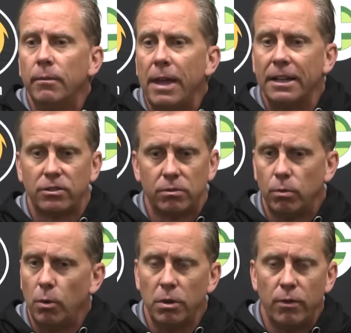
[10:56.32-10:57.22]
That's
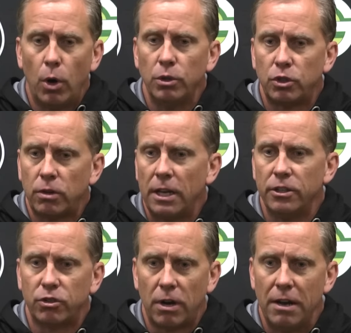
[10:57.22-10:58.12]
what we've always tried
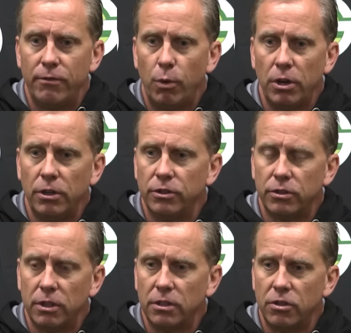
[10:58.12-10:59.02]
to strive for here is
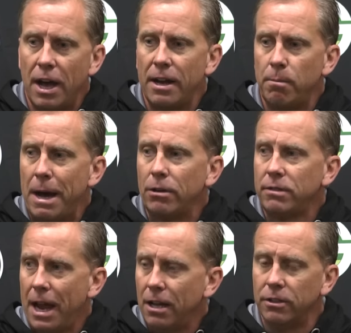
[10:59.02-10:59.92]
it's, it's not
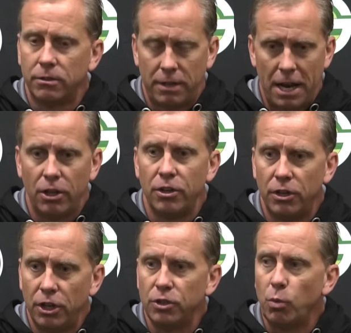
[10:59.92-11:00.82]
about talent.
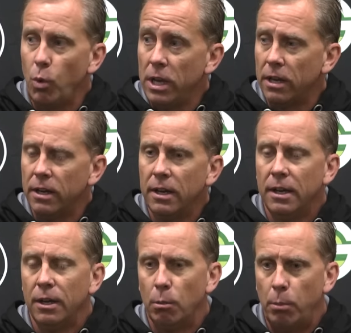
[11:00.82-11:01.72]
Talent does win,
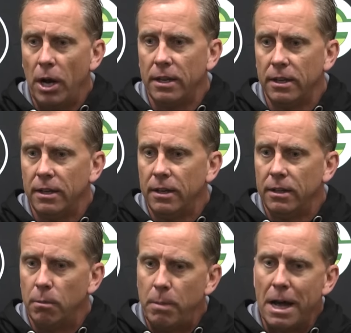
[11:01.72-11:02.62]
but
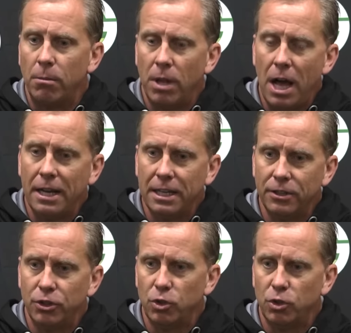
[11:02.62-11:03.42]
the bottom line is,